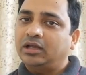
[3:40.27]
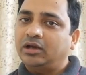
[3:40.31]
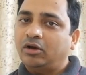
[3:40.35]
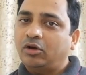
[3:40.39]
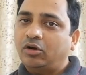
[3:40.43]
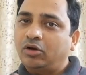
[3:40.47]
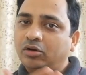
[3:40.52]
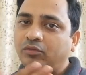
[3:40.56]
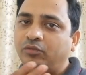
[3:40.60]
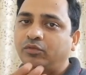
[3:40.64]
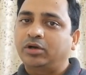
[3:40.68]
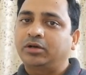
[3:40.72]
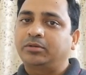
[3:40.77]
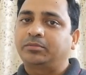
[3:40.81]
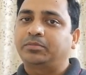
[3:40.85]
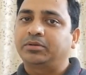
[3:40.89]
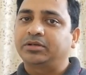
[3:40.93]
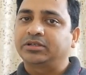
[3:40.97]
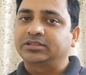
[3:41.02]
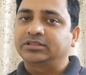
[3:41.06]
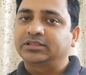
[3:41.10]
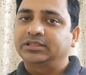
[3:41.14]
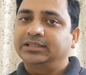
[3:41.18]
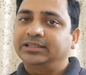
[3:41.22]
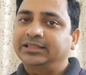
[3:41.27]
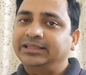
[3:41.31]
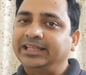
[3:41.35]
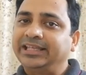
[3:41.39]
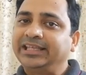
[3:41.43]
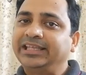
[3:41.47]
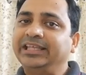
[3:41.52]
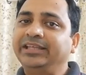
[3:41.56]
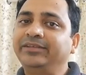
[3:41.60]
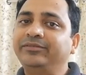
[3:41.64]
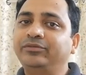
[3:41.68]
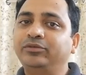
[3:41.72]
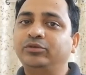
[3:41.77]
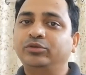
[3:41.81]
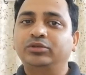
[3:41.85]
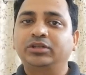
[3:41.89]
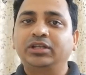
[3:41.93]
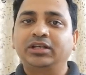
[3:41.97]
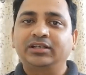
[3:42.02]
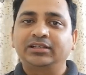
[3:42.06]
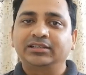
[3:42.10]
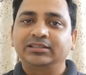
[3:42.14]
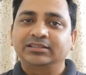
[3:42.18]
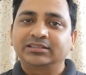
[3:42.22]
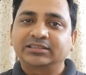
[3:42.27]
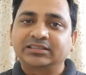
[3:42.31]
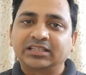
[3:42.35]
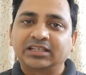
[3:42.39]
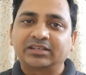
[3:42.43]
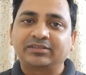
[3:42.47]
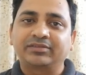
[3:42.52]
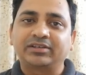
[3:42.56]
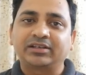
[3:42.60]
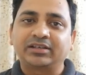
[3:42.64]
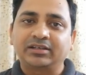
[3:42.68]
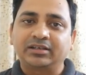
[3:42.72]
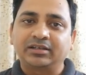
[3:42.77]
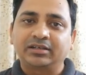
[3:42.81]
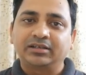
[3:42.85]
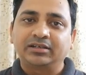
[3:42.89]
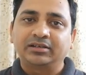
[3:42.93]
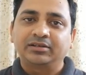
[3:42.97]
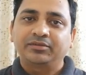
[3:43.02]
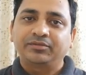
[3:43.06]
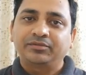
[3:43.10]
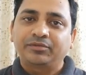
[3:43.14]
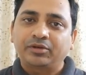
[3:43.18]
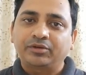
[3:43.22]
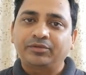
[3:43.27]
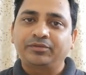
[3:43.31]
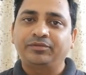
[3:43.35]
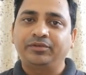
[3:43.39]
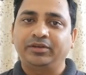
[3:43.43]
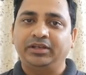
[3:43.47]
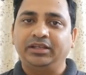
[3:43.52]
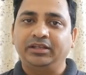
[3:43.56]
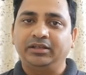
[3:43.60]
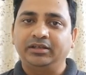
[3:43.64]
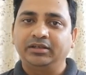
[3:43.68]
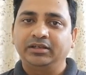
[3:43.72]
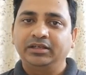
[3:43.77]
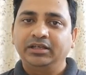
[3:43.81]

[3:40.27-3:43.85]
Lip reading: or WordPress, they give you the server for free.